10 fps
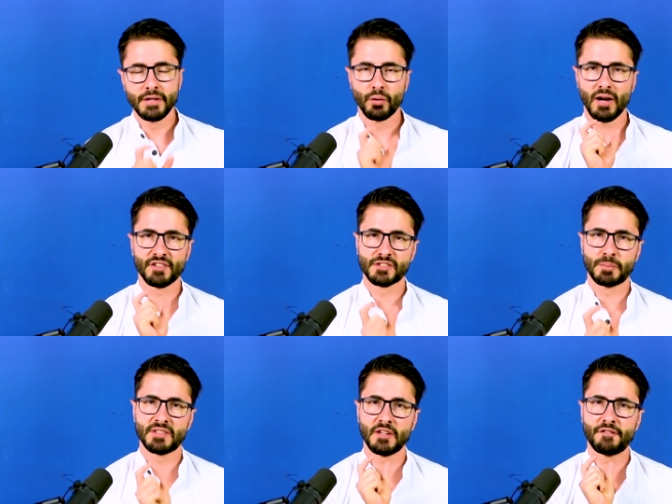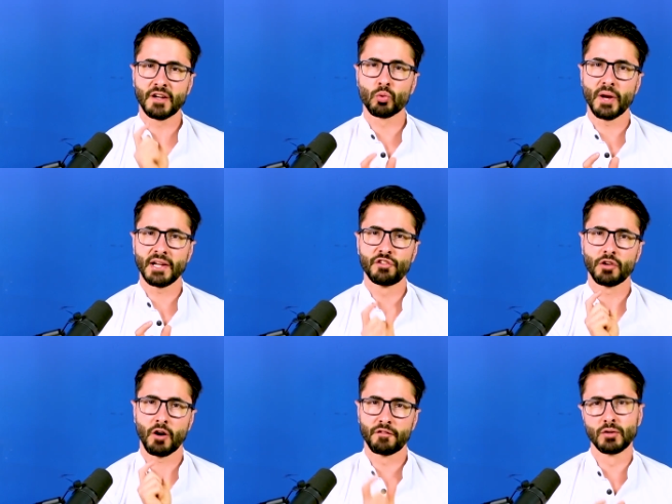they will have a specific range
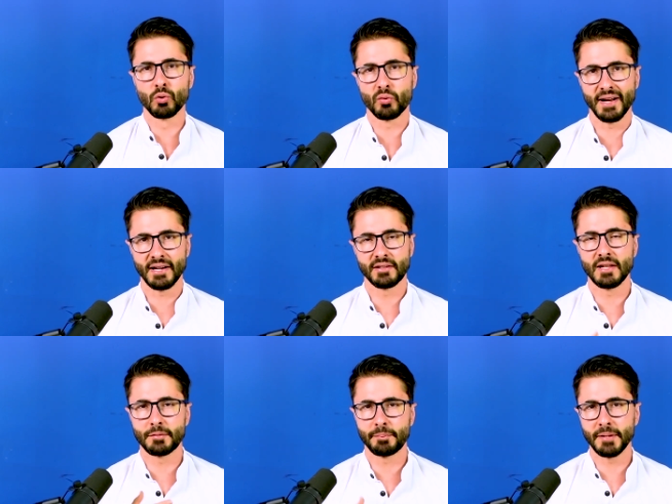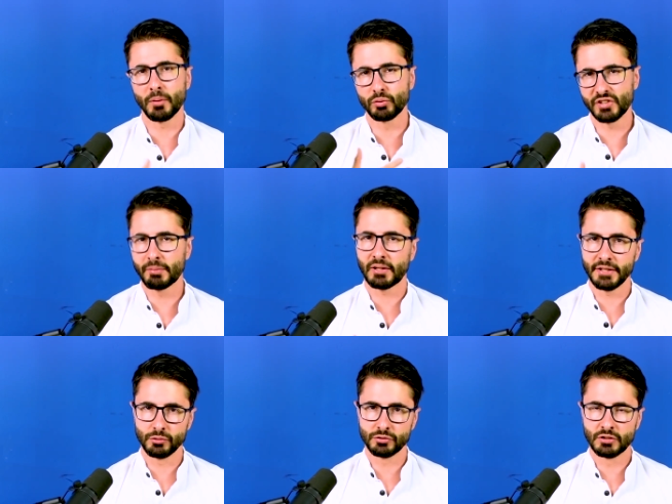of roll gradient that people typically
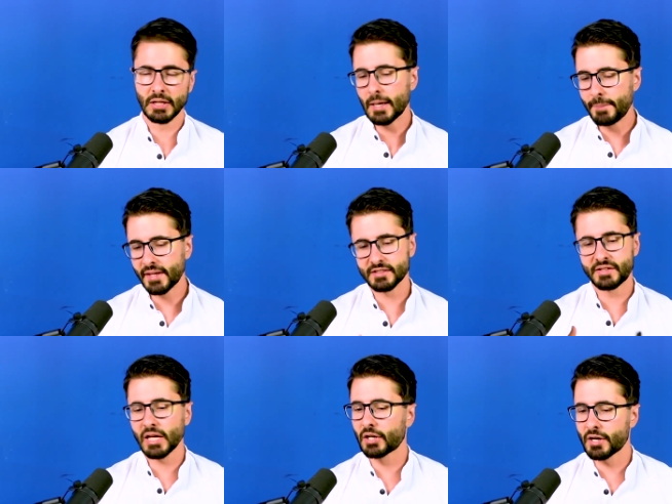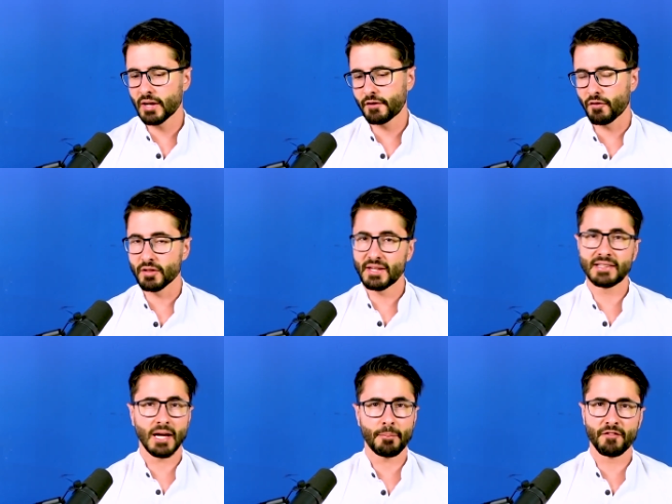use because they learn that for
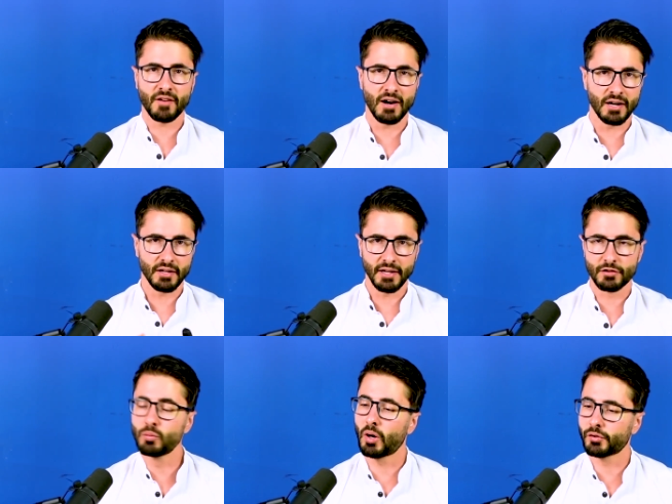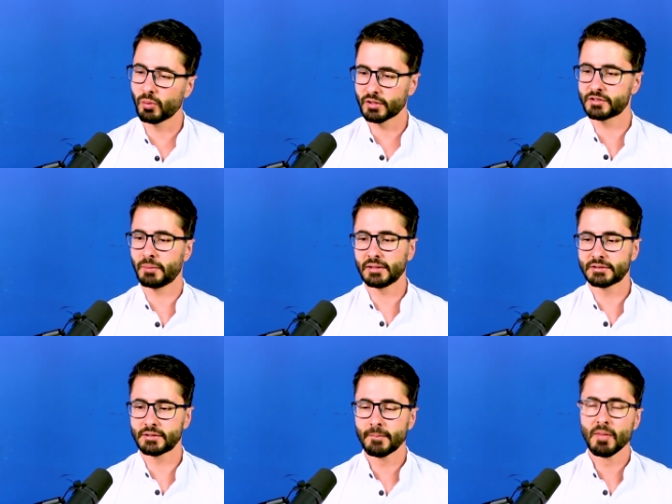that type of car, it's what works best.